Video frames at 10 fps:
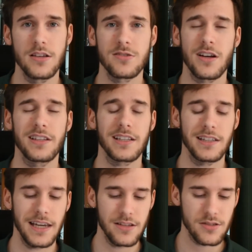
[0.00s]
So I'd like to
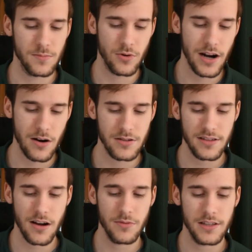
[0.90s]
gain some more hours
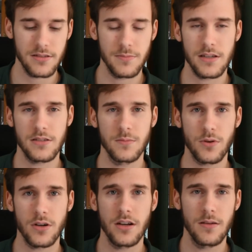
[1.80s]
that way and make some
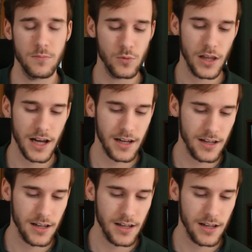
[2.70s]
more moolah.